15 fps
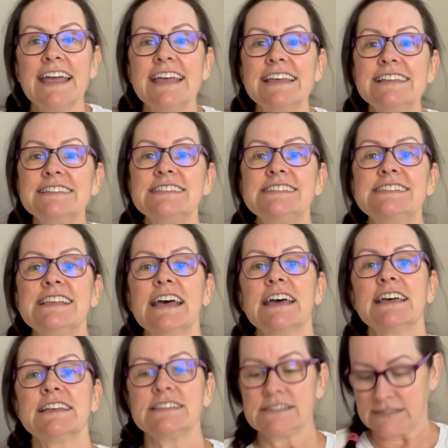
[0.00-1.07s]
It
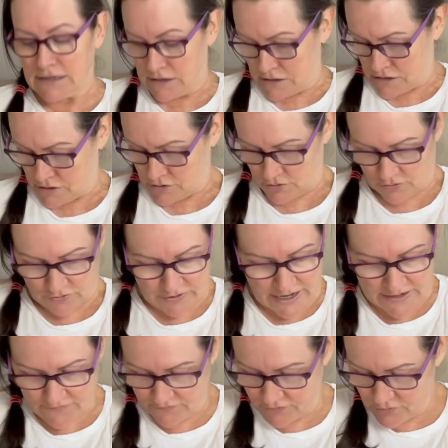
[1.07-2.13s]
says,
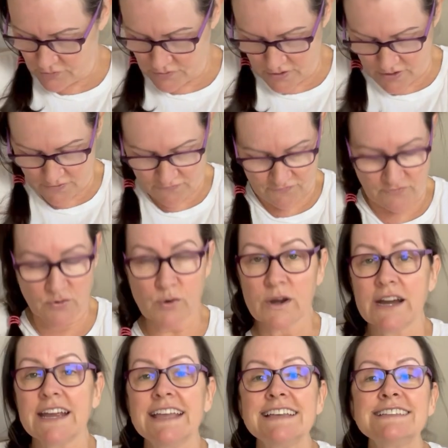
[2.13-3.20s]
Grateful for
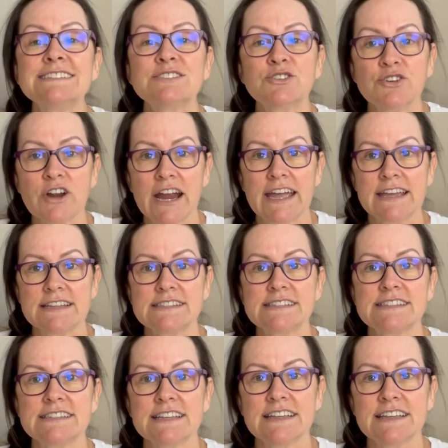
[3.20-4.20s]
His Grace,